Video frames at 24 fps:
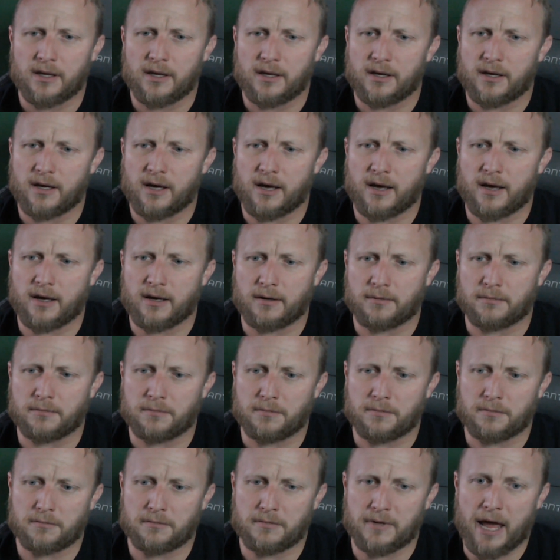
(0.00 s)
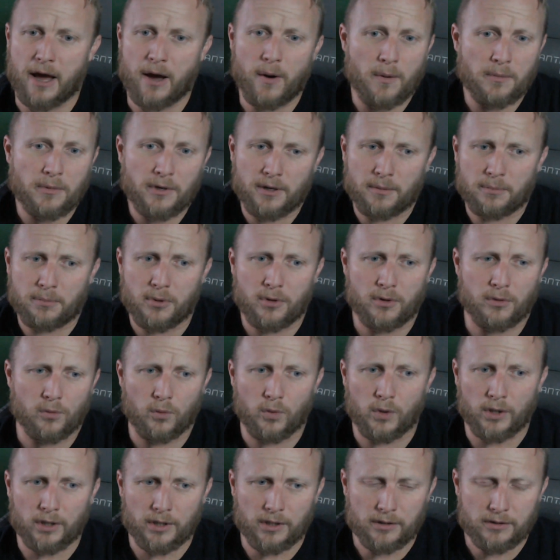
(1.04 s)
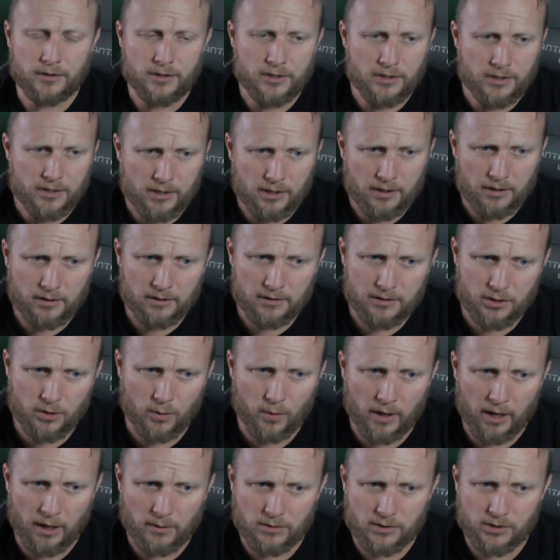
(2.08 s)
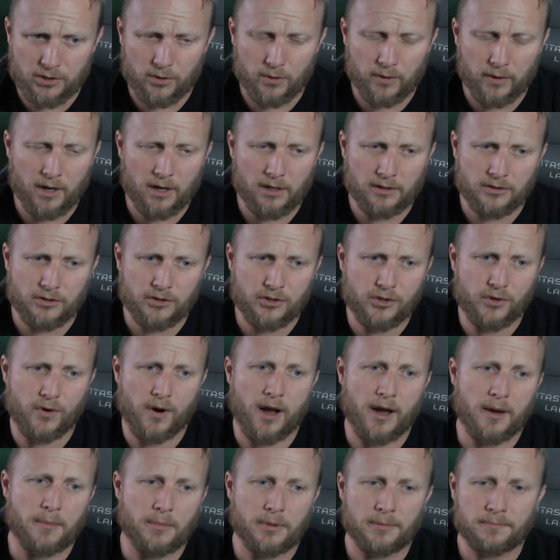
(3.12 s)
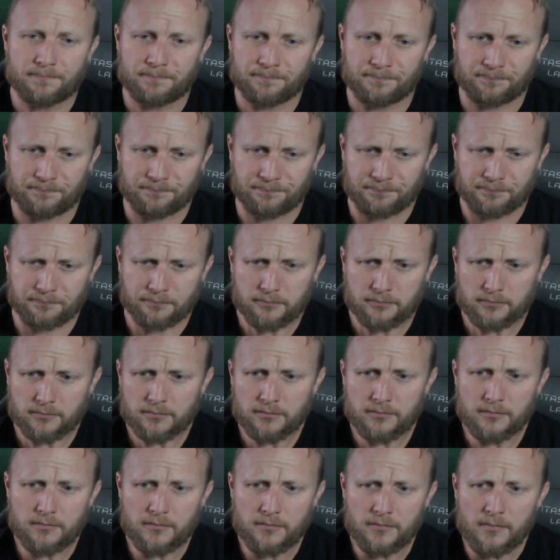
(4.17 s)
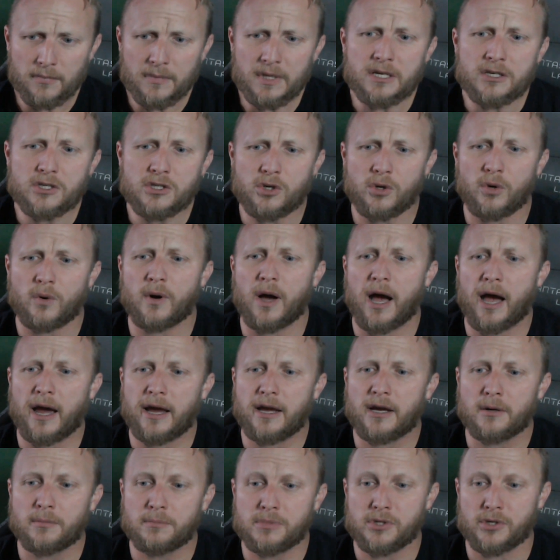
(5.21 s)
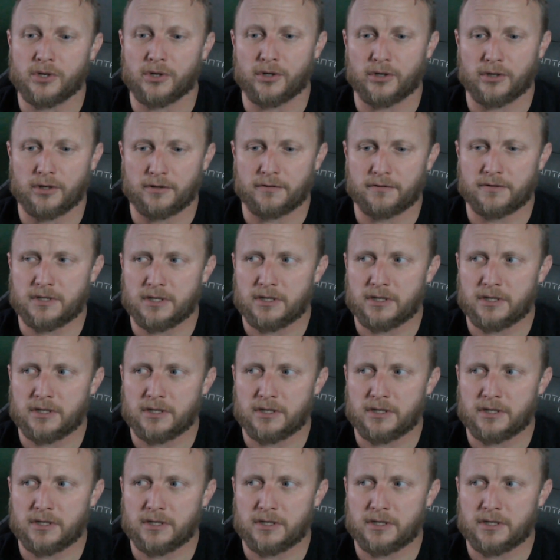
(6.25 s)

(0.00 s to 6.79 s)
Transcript: Now I'm going to put words to what I was doing. I'll describe. So I observed